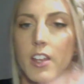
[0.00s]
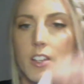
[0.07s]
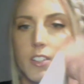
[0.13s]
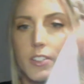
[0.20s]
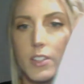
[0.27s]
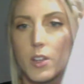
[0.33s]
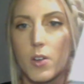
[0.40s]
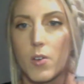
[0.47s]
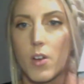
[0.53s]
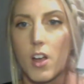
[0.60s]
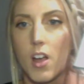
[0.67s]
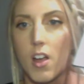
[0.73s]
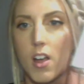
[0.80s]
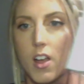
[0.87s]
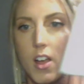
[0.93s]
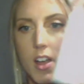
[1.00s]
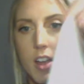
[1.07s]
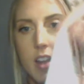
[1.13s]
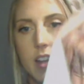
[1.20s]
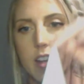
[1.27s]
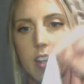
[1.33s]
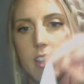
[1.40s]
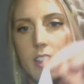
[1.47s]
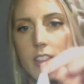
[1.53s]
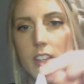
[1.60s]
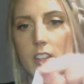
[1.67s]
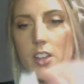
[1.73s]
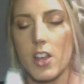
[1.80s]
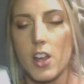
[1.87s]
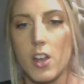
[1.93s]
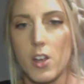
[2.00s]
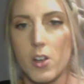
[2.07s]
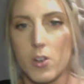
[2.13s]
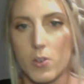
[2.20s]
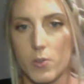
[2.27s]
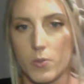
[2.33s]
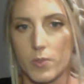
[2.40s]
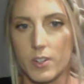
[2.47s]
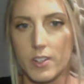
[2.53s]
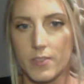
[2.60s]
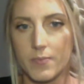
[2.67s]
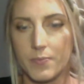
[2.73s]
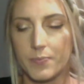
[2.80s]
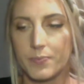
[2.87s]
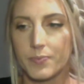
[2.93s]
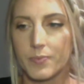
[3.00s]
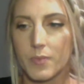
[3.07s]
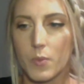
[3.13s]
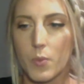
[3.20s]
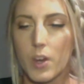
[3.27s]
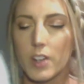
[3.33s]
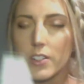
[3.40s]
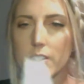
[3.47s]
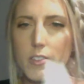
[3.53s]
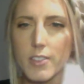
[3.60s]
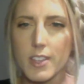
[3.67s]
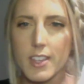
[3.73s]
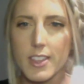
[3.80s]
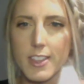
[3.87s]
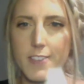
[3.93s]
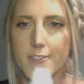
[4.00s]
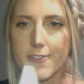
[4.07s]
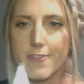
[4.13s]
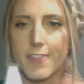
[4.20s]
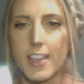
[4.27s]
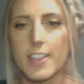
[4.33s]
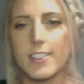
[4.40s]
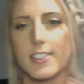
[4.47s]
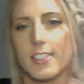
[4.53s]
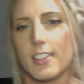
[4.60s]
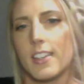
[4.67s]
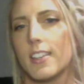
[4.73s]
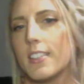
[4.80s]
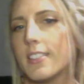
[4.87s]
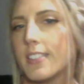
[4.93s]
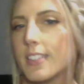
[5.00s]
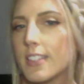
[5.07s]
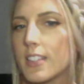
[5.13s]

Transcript: So on the cone, where do you think the face is?